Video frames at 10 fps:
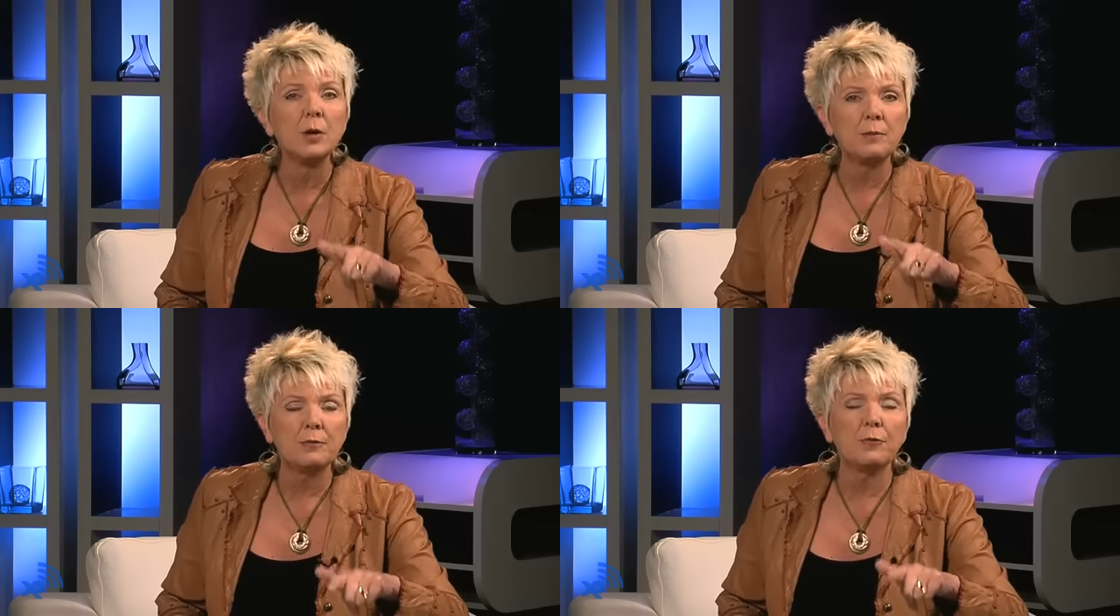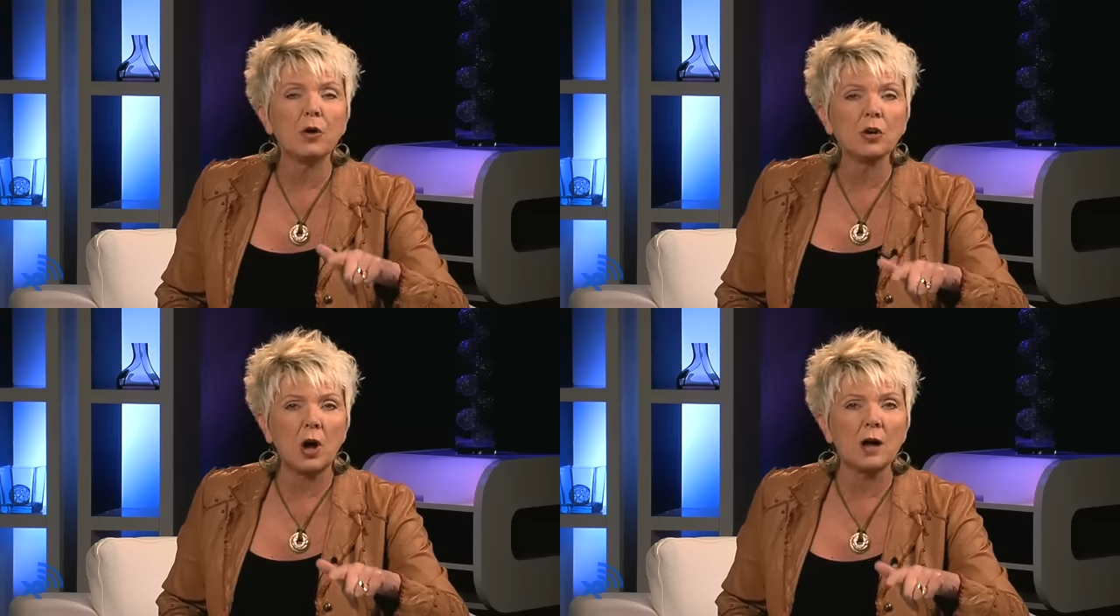
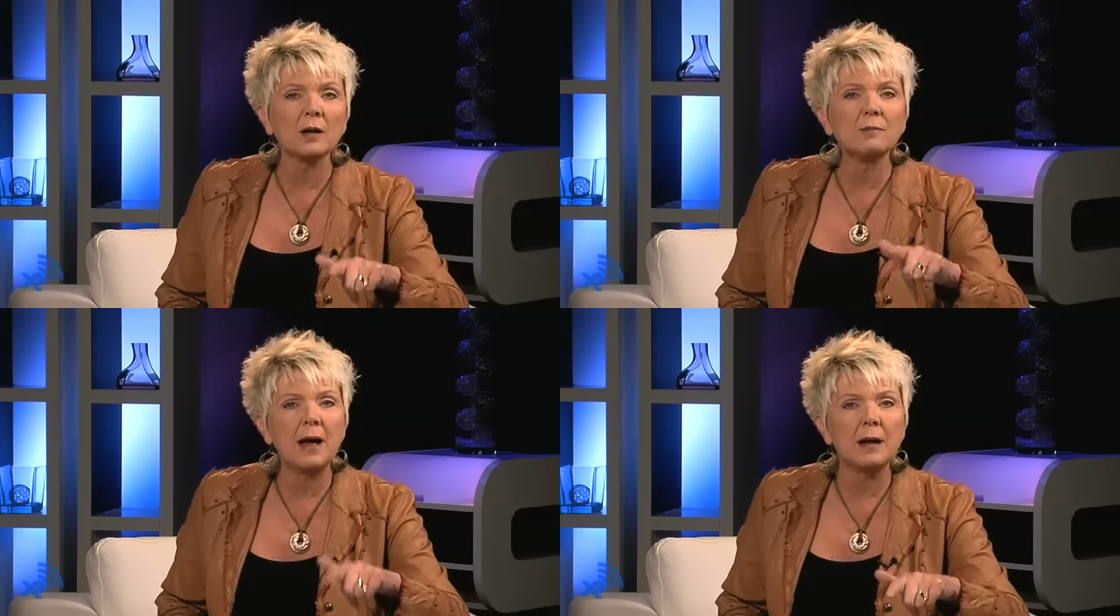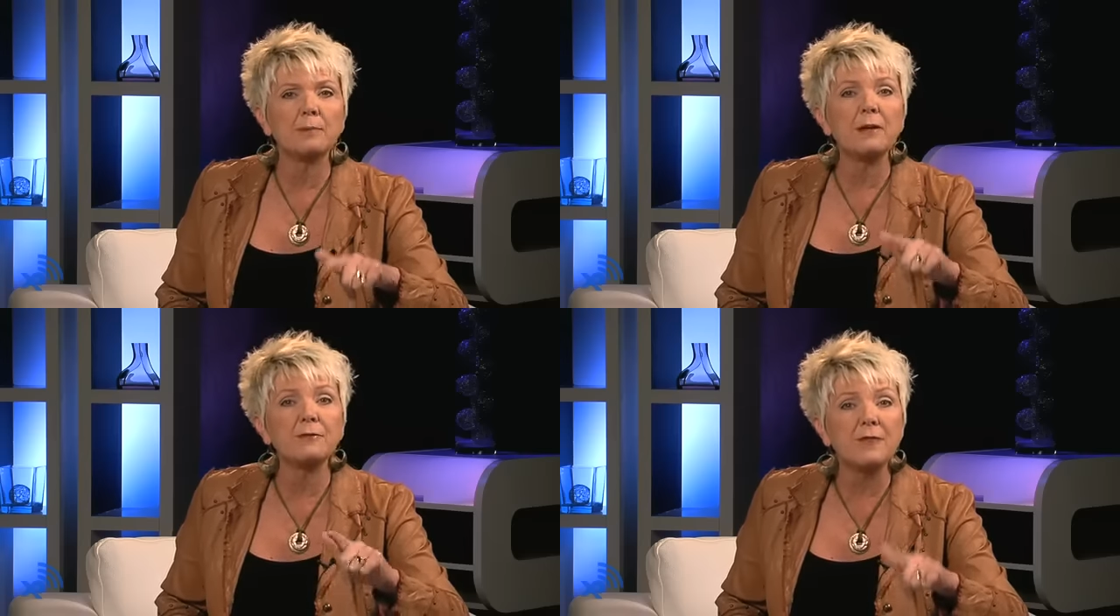before God and man.
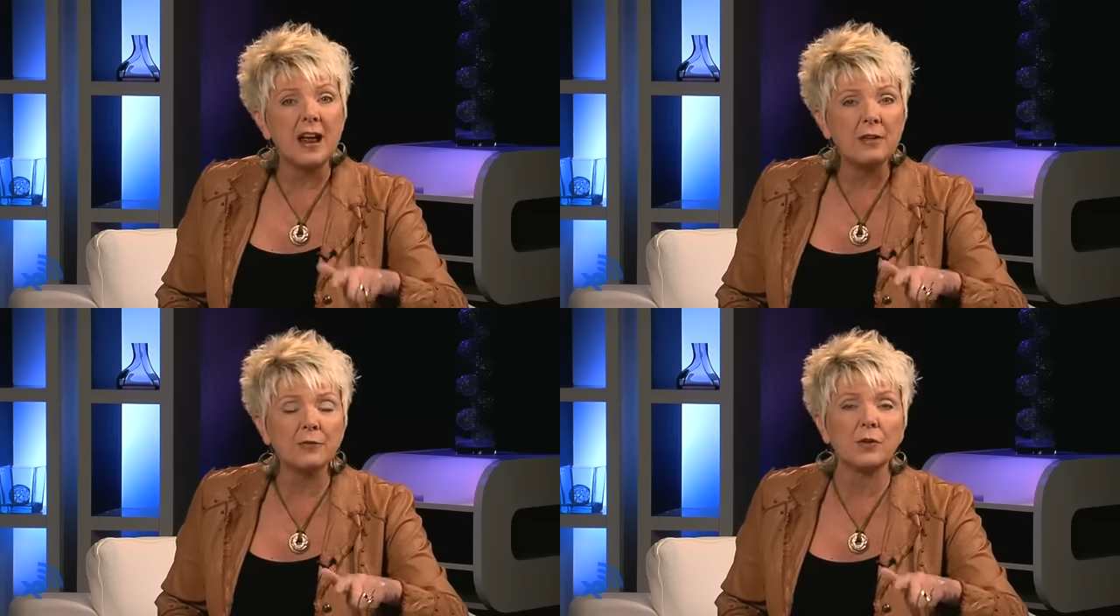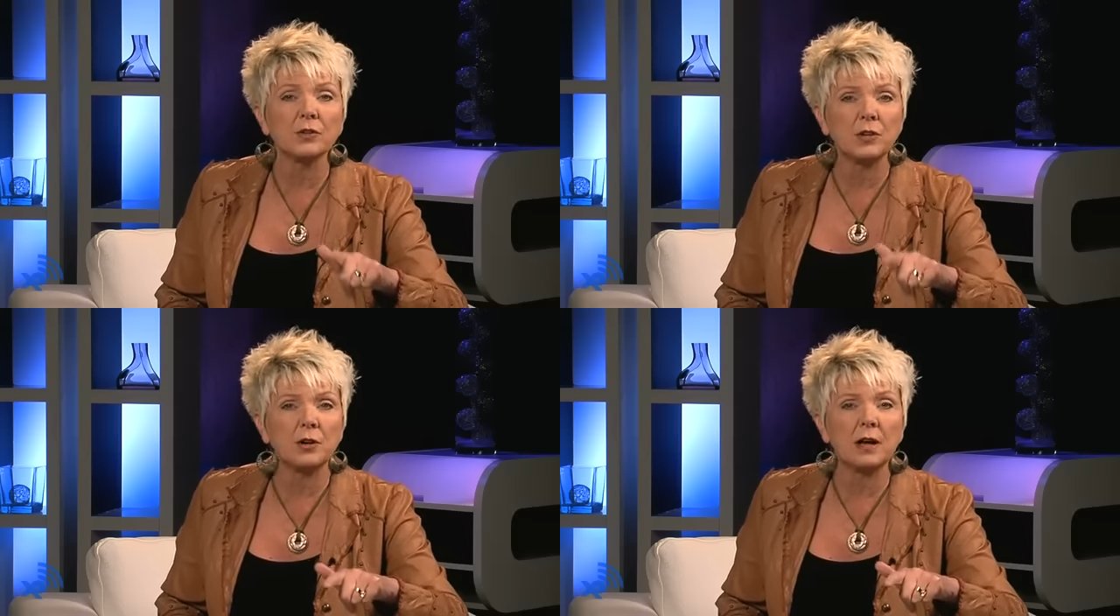Be faithful
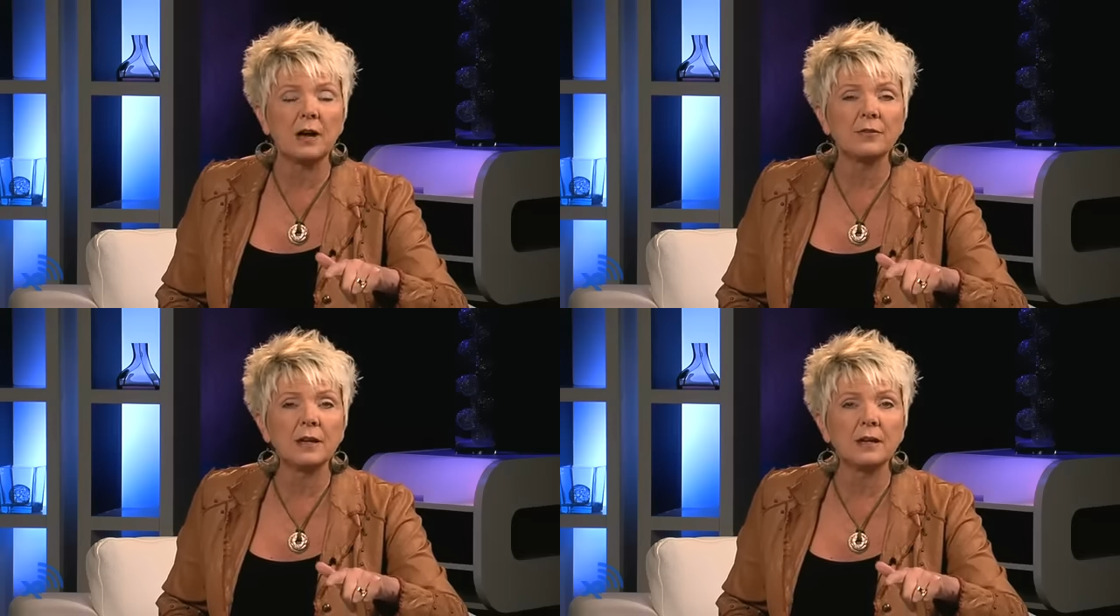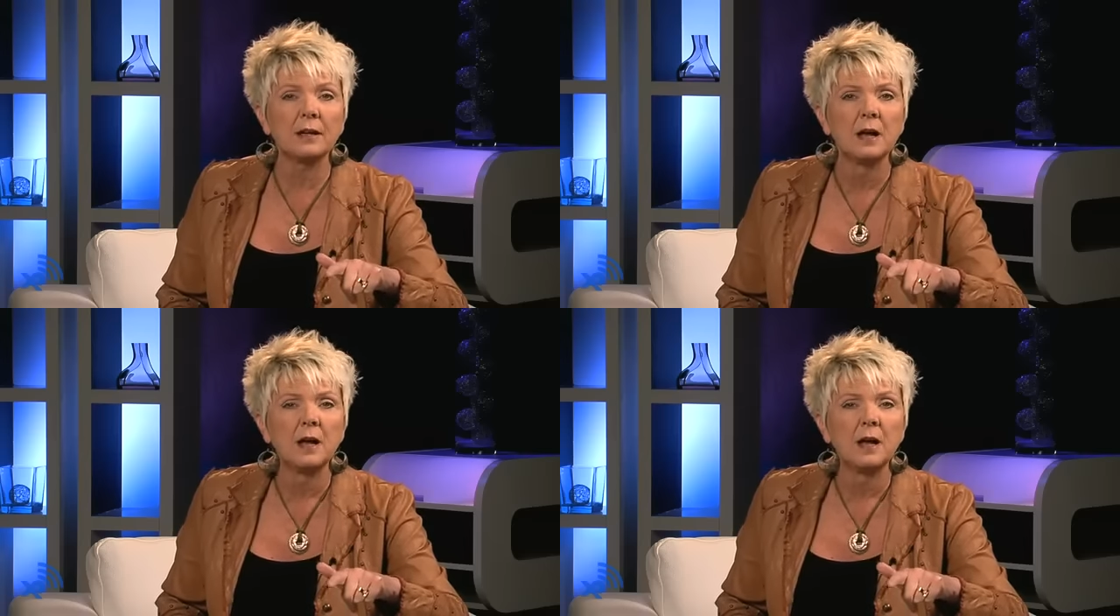to your covenant.